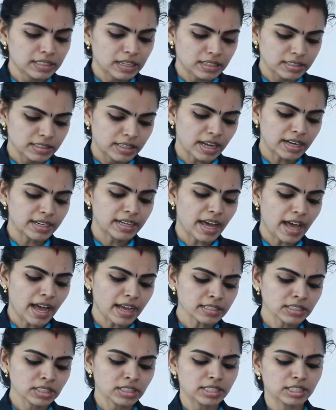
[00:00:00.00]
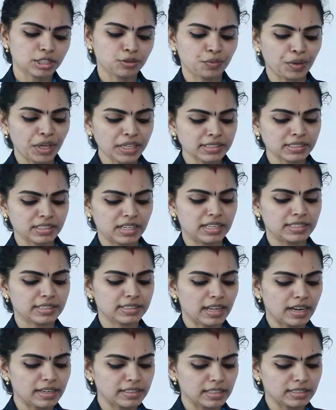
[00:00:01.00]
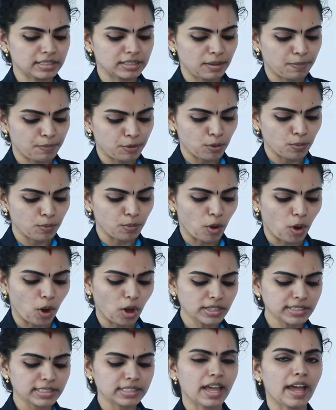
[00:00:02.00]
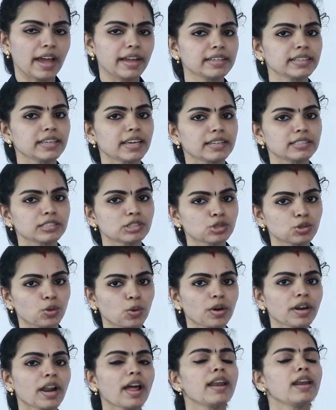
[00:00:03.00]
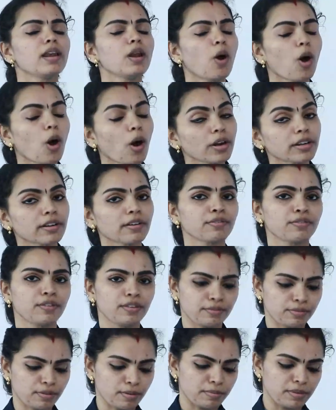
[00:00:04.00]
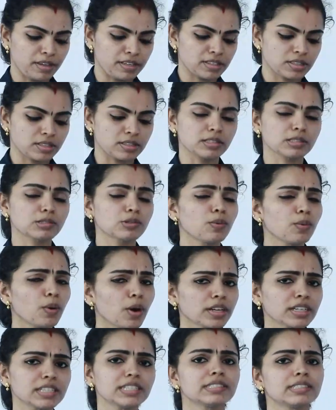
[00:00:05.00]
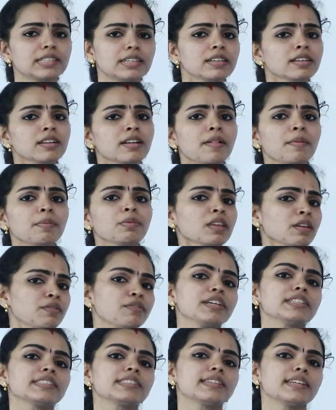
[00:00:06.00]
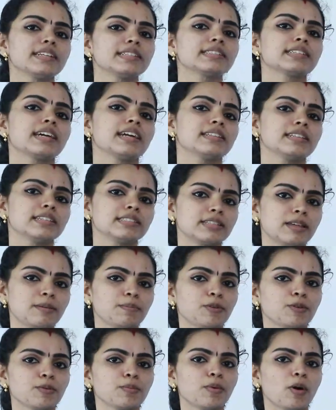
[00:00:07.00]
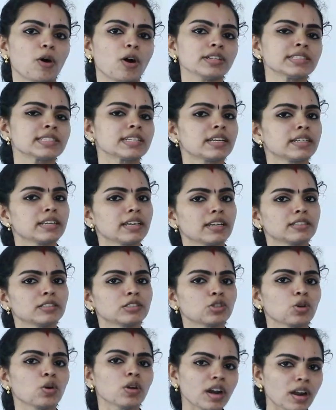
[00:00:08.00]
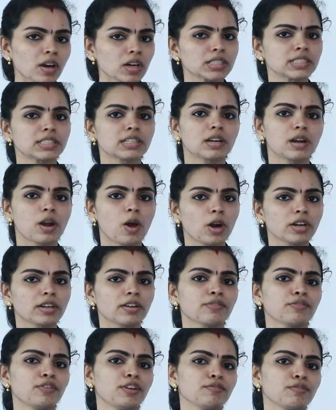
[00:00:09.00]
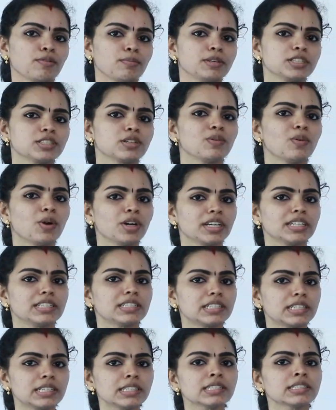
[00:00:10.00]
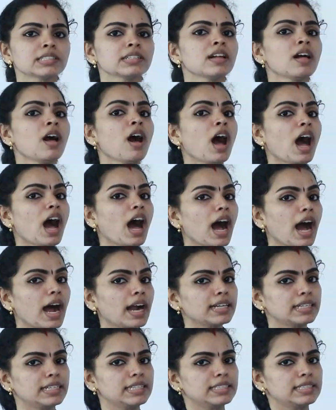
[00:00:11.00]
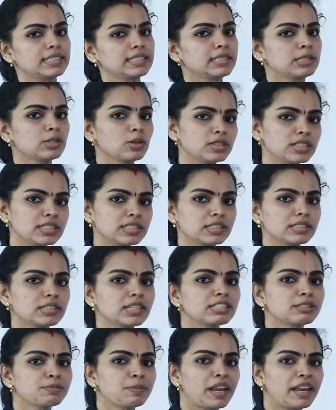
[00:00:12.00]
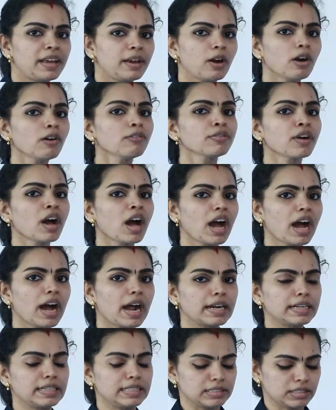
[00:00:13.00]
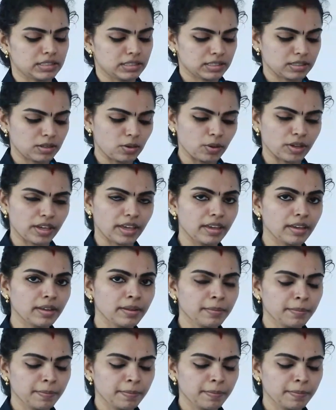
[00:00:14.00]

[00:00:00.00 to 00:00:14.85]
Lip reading: The dash is fixed inside the CPU box and can store a lot of information. So what is it? Fixed inside the CPU box and can store lot of information. What it is? Hard disk. So this is the spelling of hard disk. Okay.